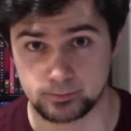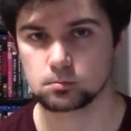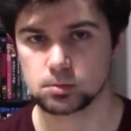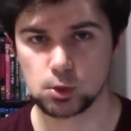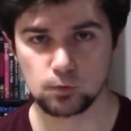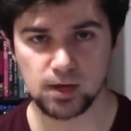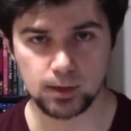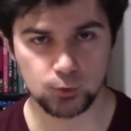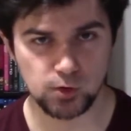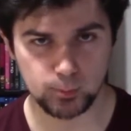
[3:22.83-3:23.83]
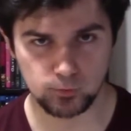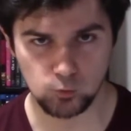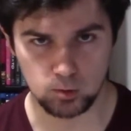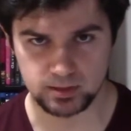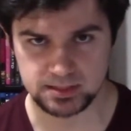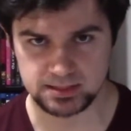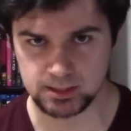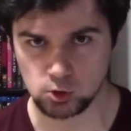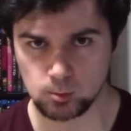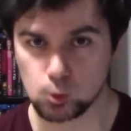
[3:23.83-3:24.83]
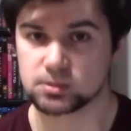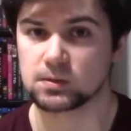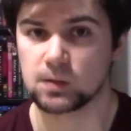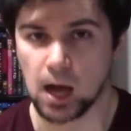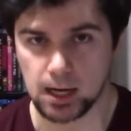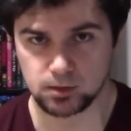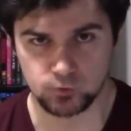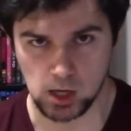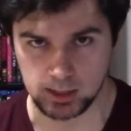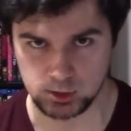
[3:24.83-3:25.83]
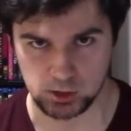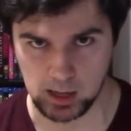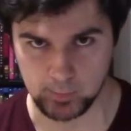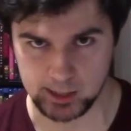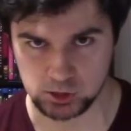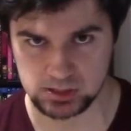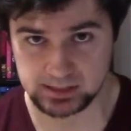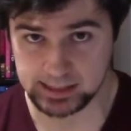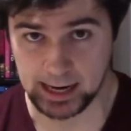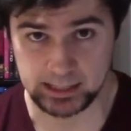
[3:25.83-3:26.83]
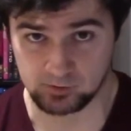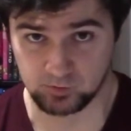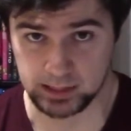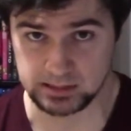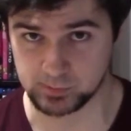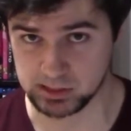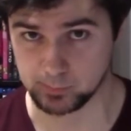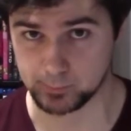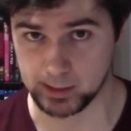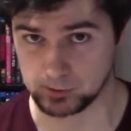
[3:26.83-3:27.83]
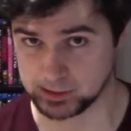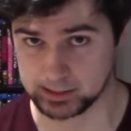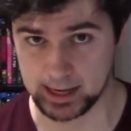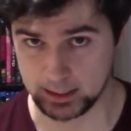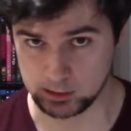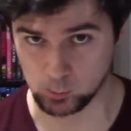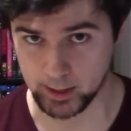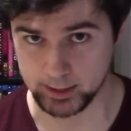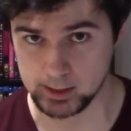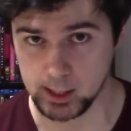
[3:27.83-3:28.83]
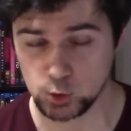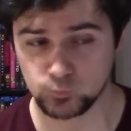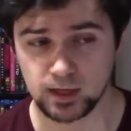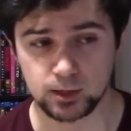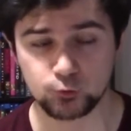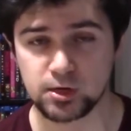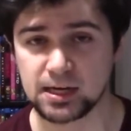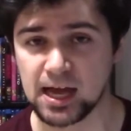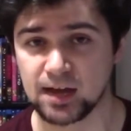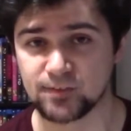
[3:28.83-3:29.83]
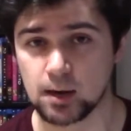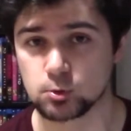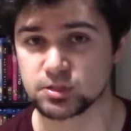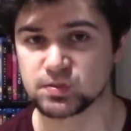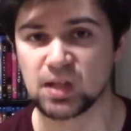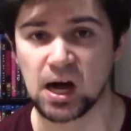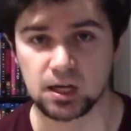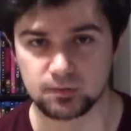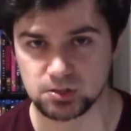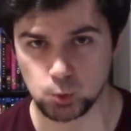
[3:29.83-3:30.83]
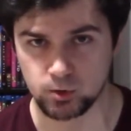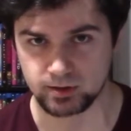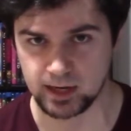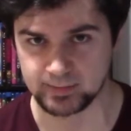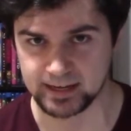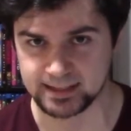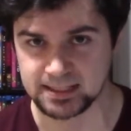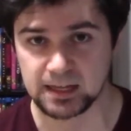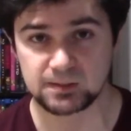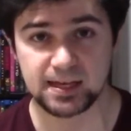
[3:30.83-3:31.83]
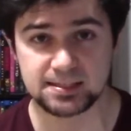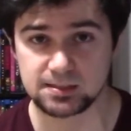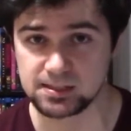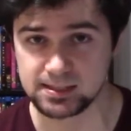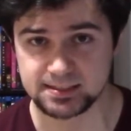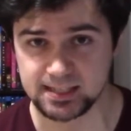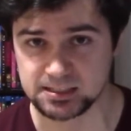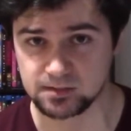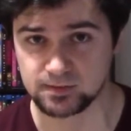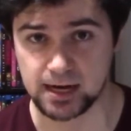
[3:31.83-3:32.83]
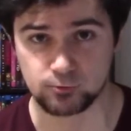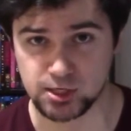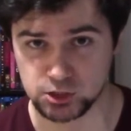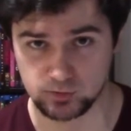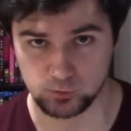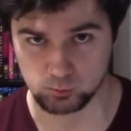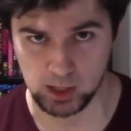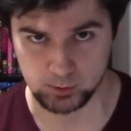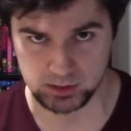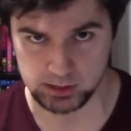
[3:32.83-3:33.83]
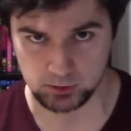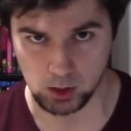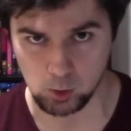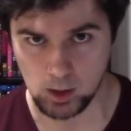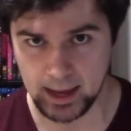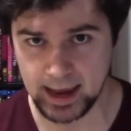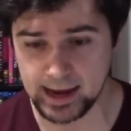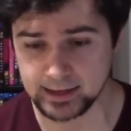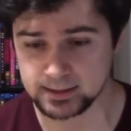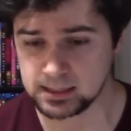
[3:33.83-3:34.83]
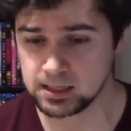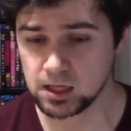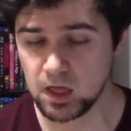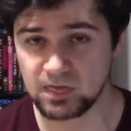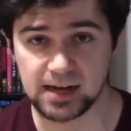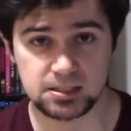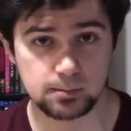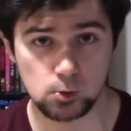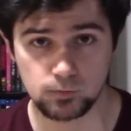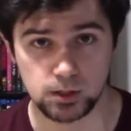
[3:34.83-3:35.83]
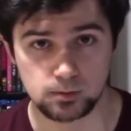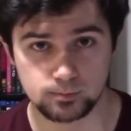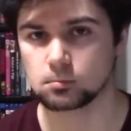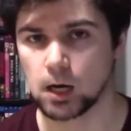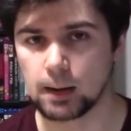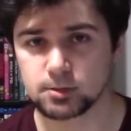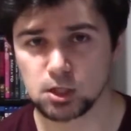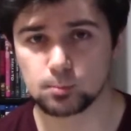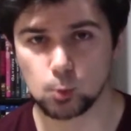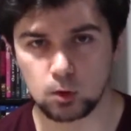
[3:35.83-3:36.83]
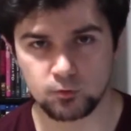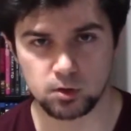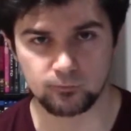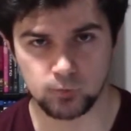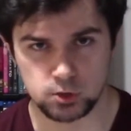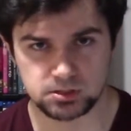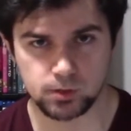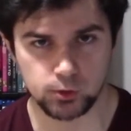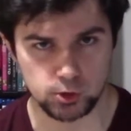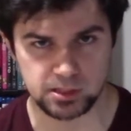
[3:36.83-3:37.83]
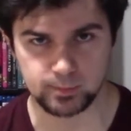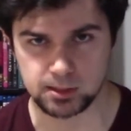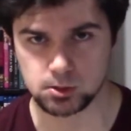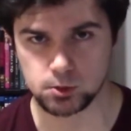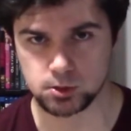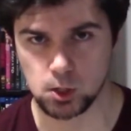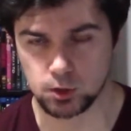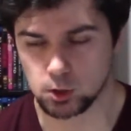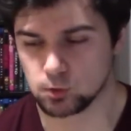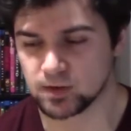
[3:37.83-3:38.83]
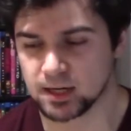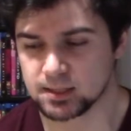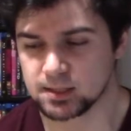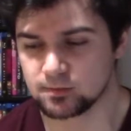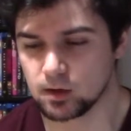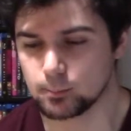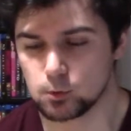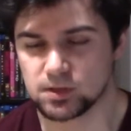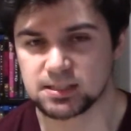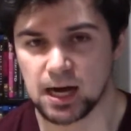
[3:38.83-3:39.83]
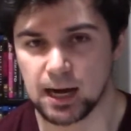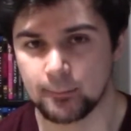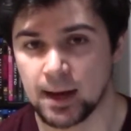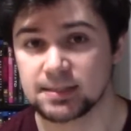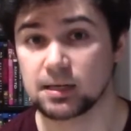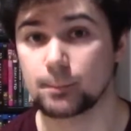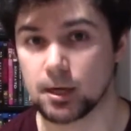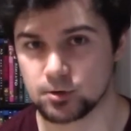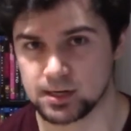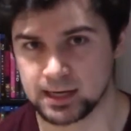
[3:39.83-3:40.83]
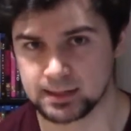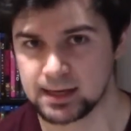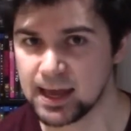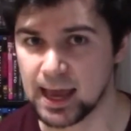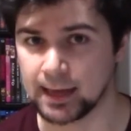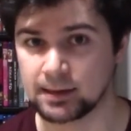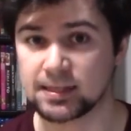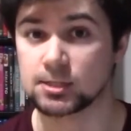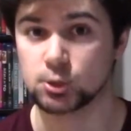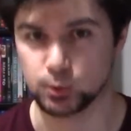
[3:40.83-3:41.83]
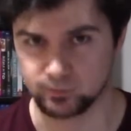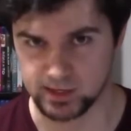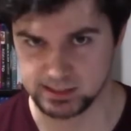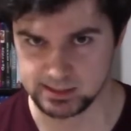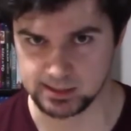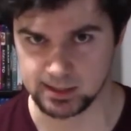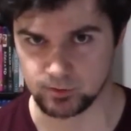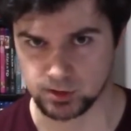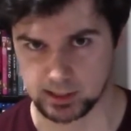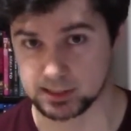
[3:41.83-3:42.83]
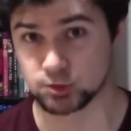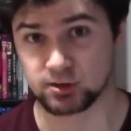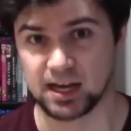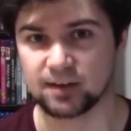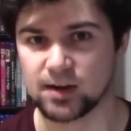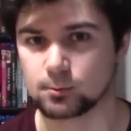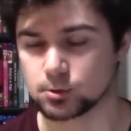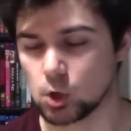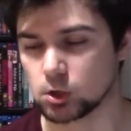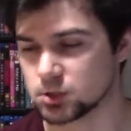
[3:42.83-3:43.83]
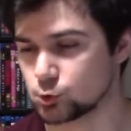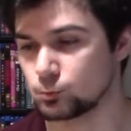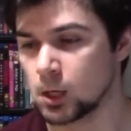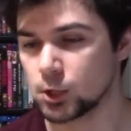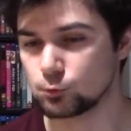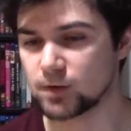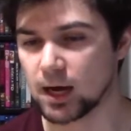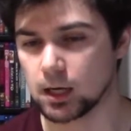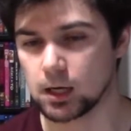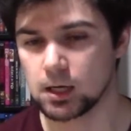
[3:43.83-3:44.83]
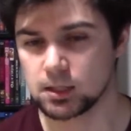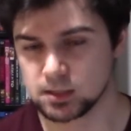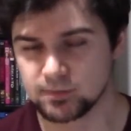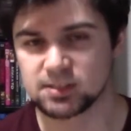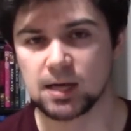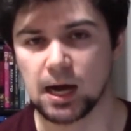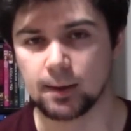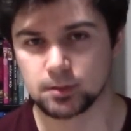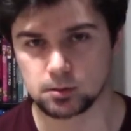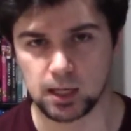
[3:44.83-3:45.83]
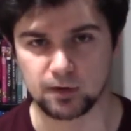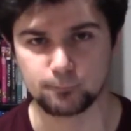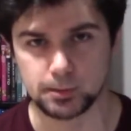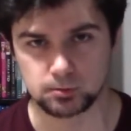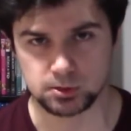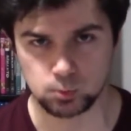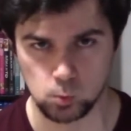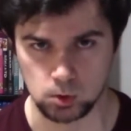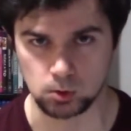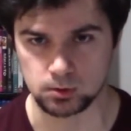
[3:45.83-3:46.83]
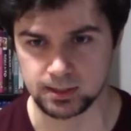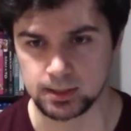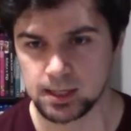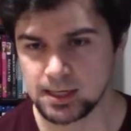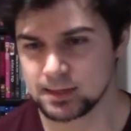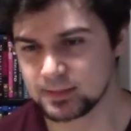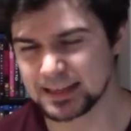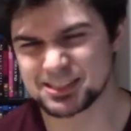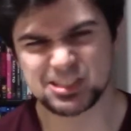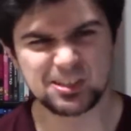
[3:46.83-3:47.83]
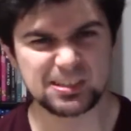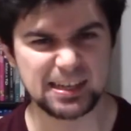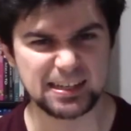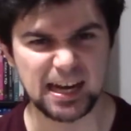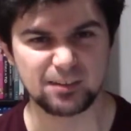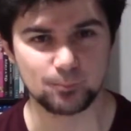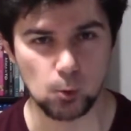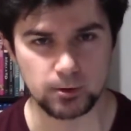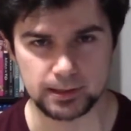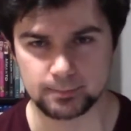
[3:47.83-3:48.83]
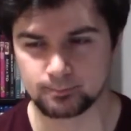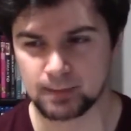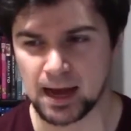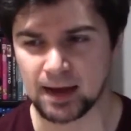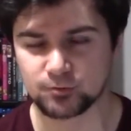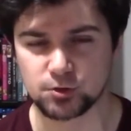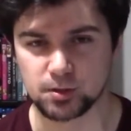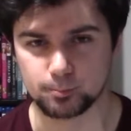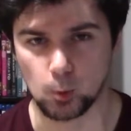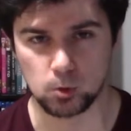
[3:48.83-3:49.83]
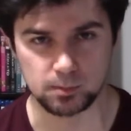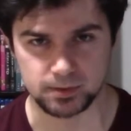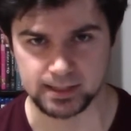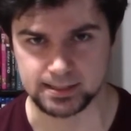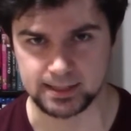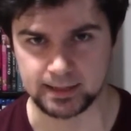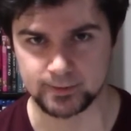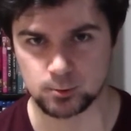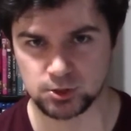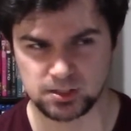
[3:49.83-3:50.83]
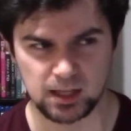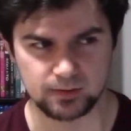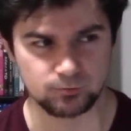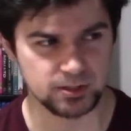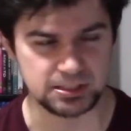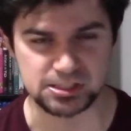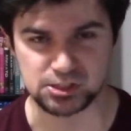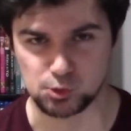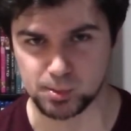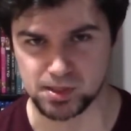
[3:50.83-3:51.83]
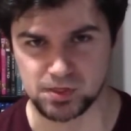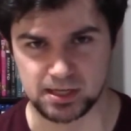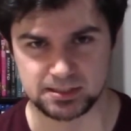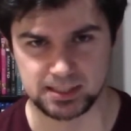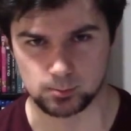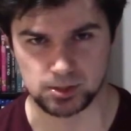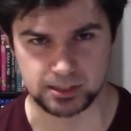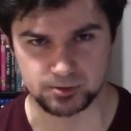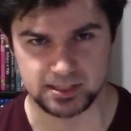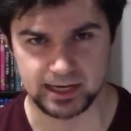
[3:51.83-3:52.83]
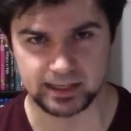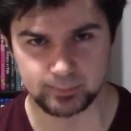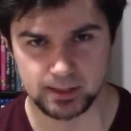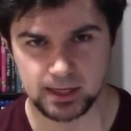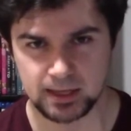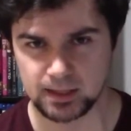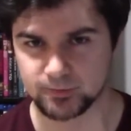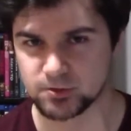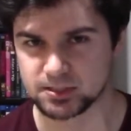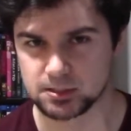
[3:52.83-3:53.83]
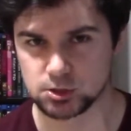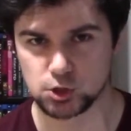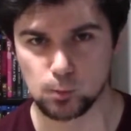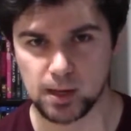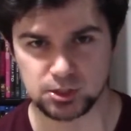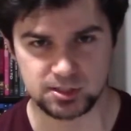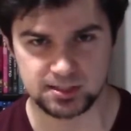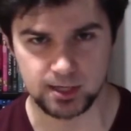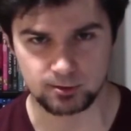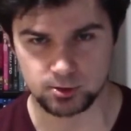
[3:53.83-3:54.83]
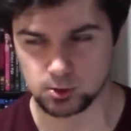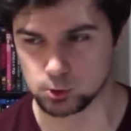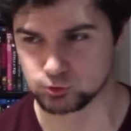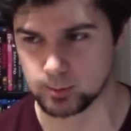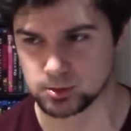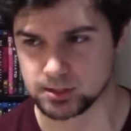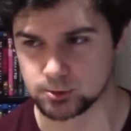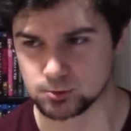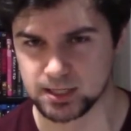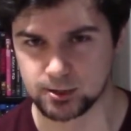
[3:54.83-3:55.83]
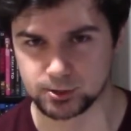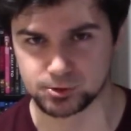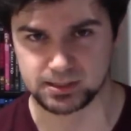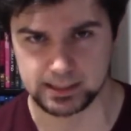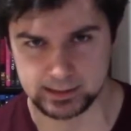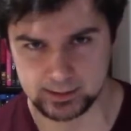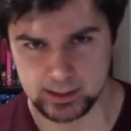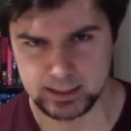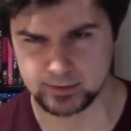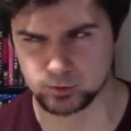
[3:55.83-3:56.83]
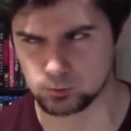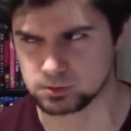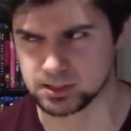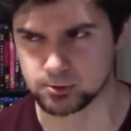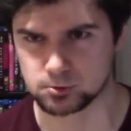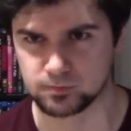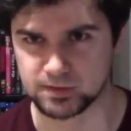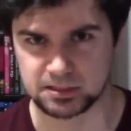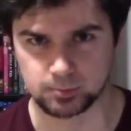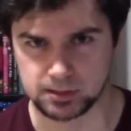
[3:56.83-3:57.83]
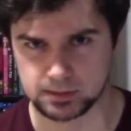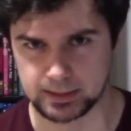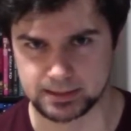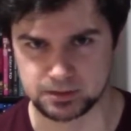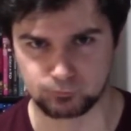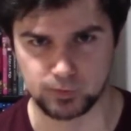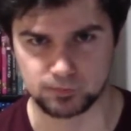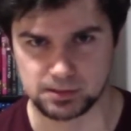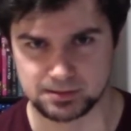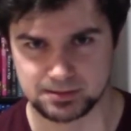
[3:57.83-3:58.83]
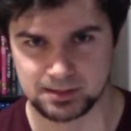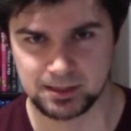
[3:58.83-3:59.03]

So you've got 3 performances that are almost locked for Oscar nominations that I didn't find to be compelling in any way. You've got a 3.5 hour slog of a storyline that has lazily excessive narration from Robert De Niro, and that's the movie. I was on board for the first 30 minutes or so. You know, you've got to give a movie time to marinate and get you invested in everything. And it's 3.5 hours long. So you've got to give it time to kind of build its world. And then it just started to get kind of boring. And after the boredom kicked in, there was just a lot of really stupid things that were irritating me. Like, for instance, Joe Pesci's character calls Robert De Niro's character kid, even though De Niro's visibly in his 50s.